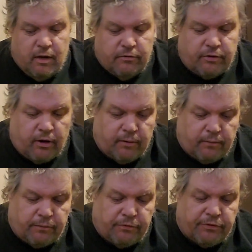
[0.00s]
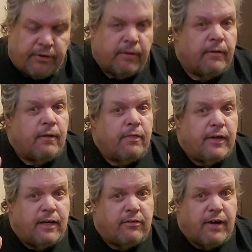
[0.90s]
So
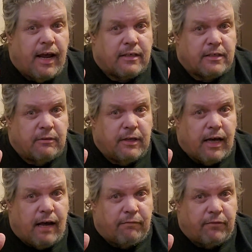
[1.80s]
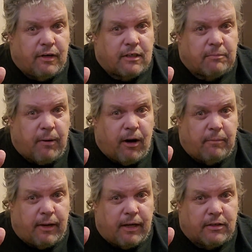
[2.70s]
these necks that we got for the
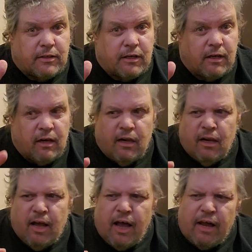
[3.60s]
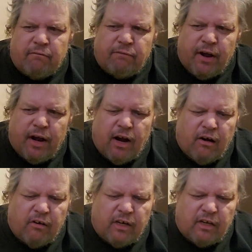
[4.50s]
experiments had a
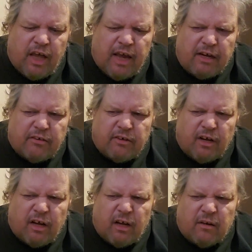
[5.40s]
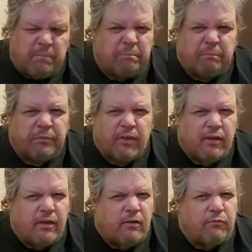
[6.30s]
very light
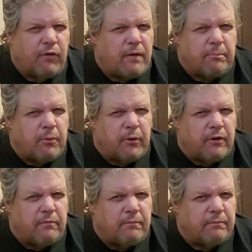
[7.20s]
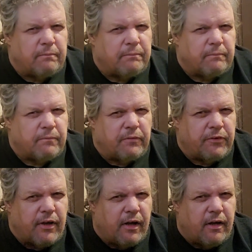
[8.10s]
fretboard
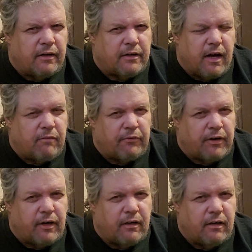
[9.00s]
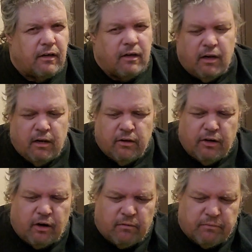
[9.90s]
covering.
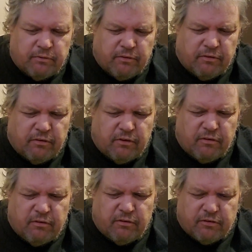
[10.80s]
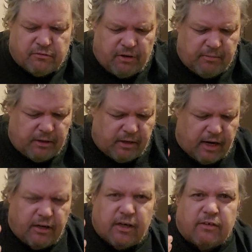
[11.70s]
You know, it was extremely
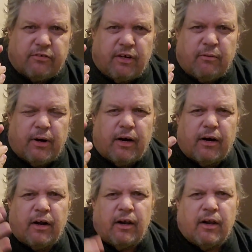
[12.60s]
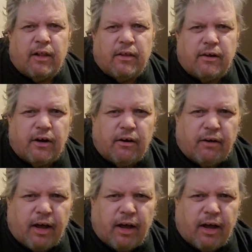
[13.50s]
light. You could see where, you know,